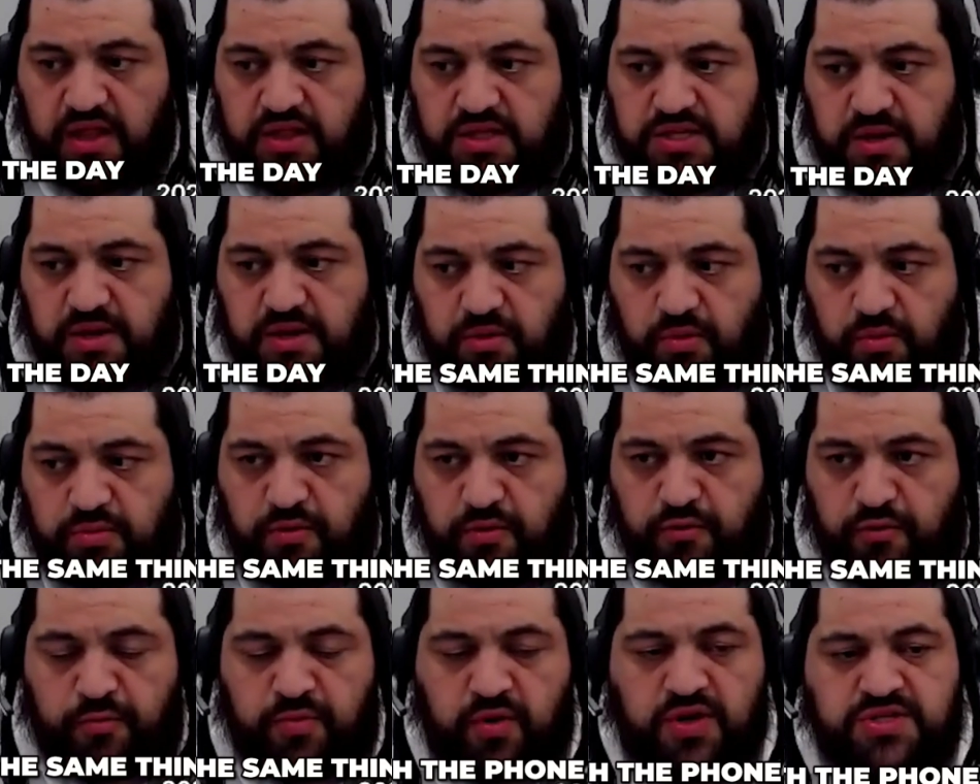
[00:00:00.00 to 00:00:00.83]
And the same thing
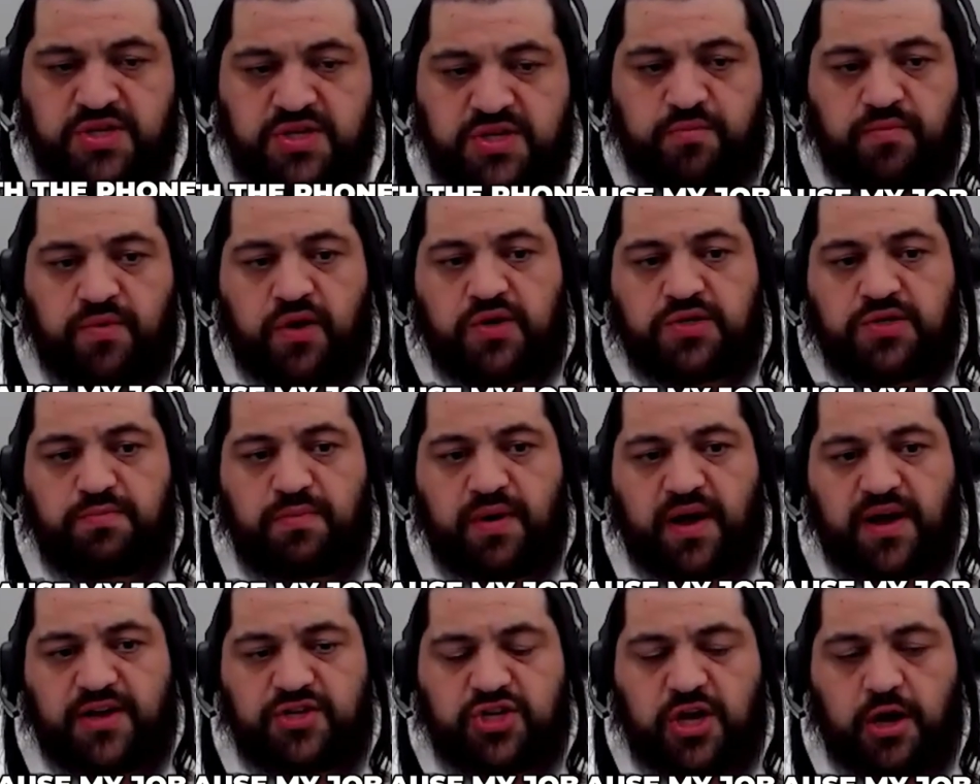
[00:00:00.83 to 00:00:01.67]
with the phone,
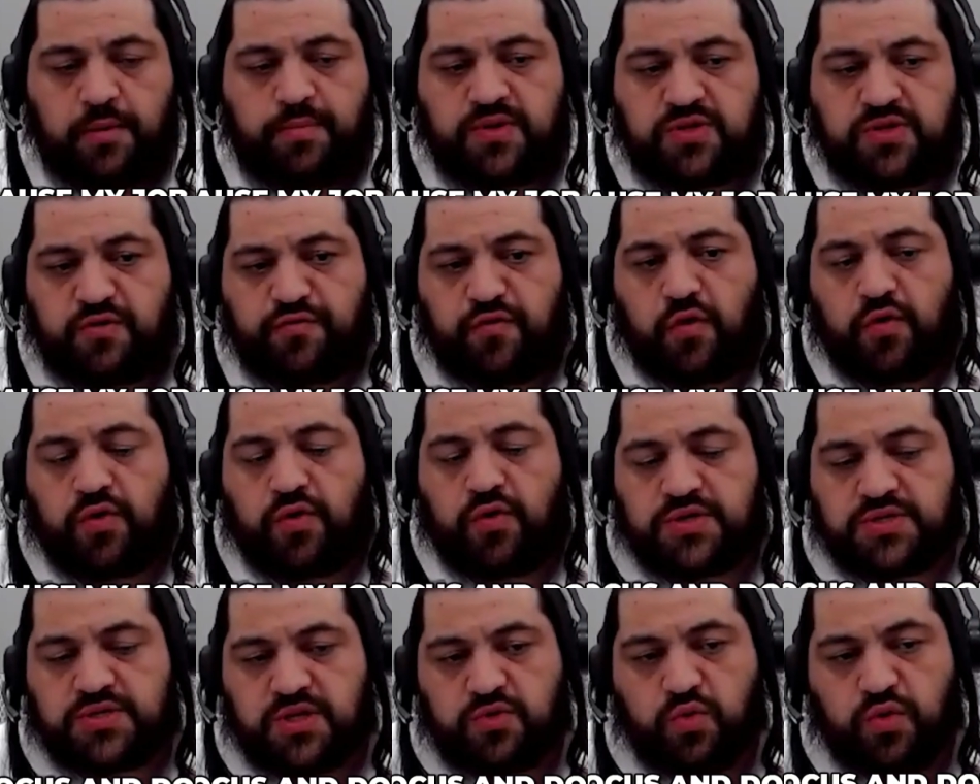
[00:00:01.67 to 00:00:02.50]
because my job is to
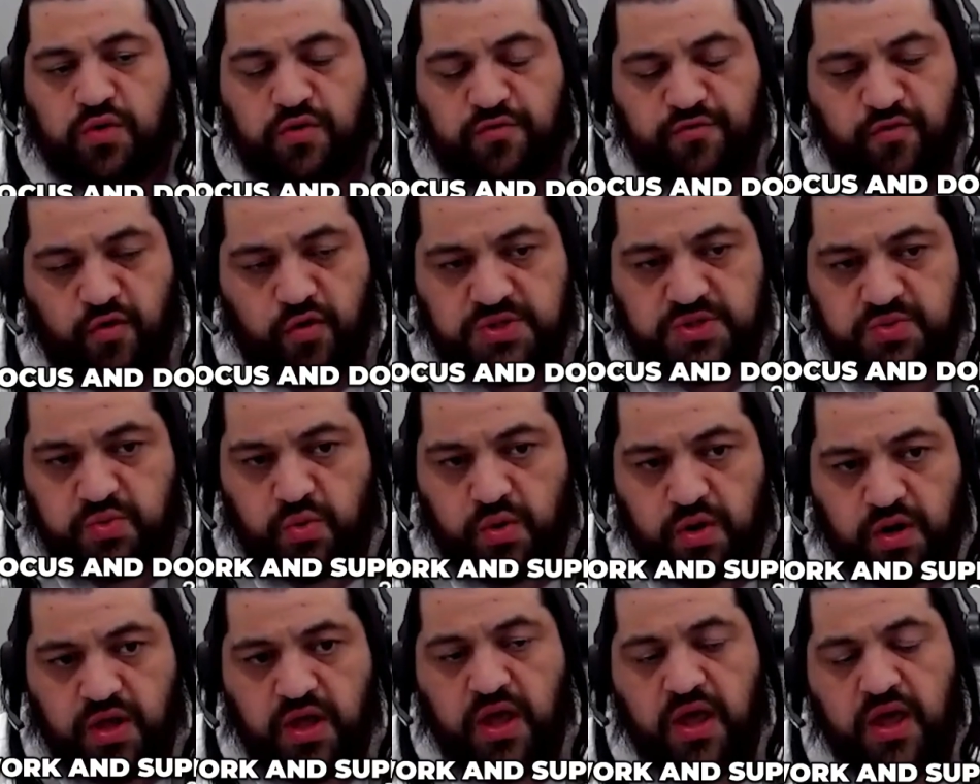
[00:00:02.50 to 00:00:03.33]
focus on doing
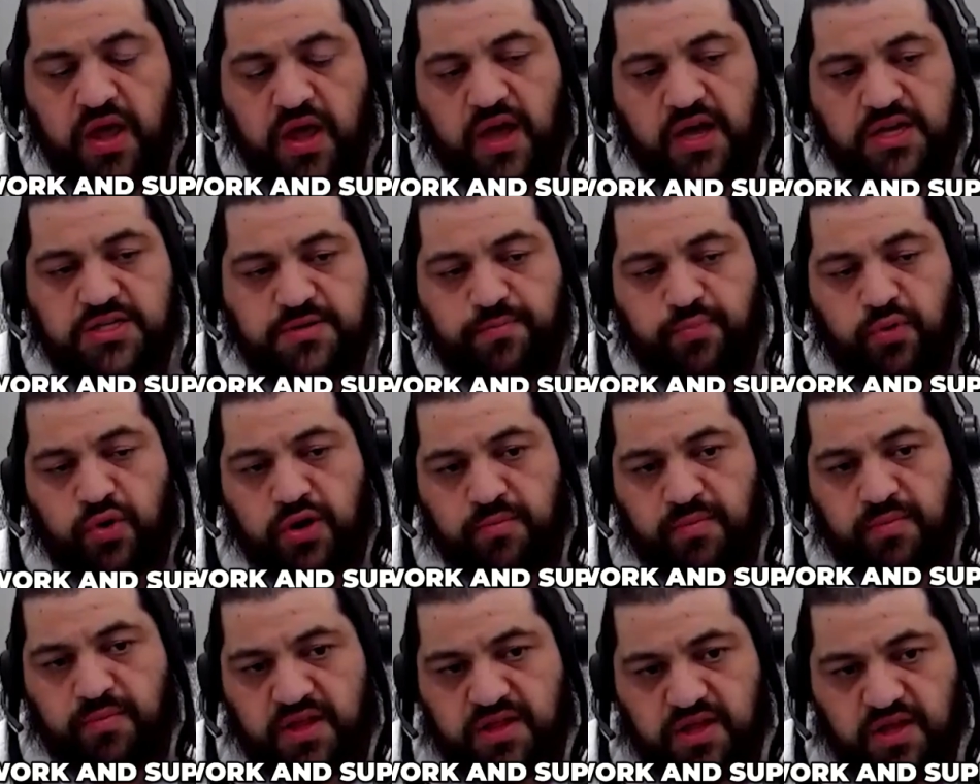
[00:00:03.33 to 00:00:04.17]
focus work and
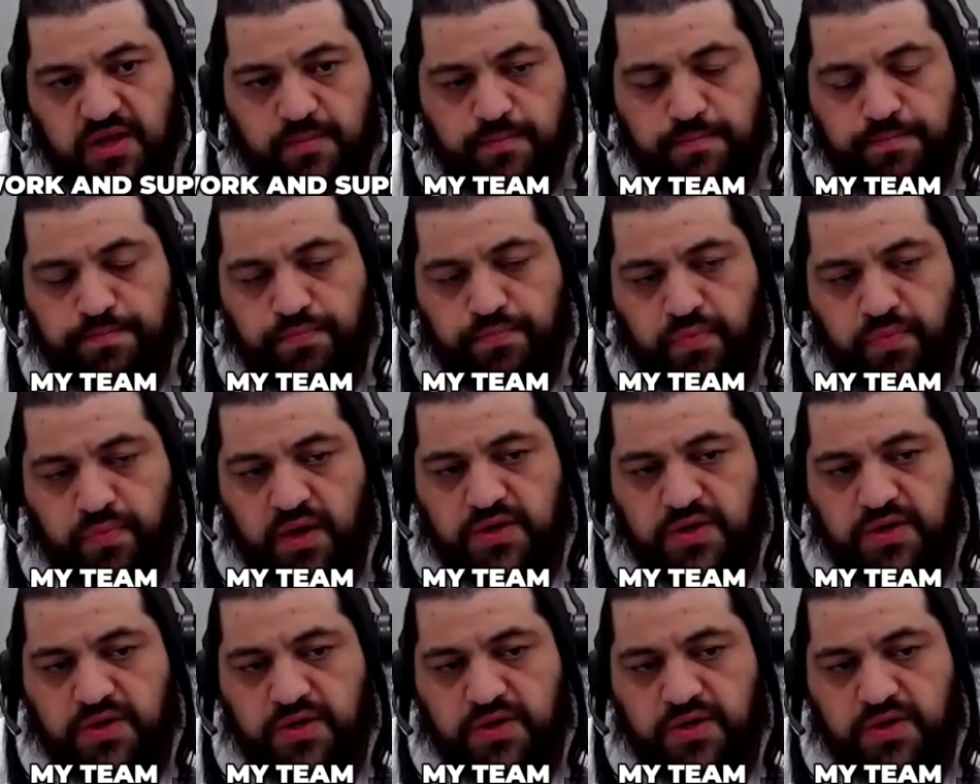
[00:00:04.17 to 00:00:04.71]
supporting my team.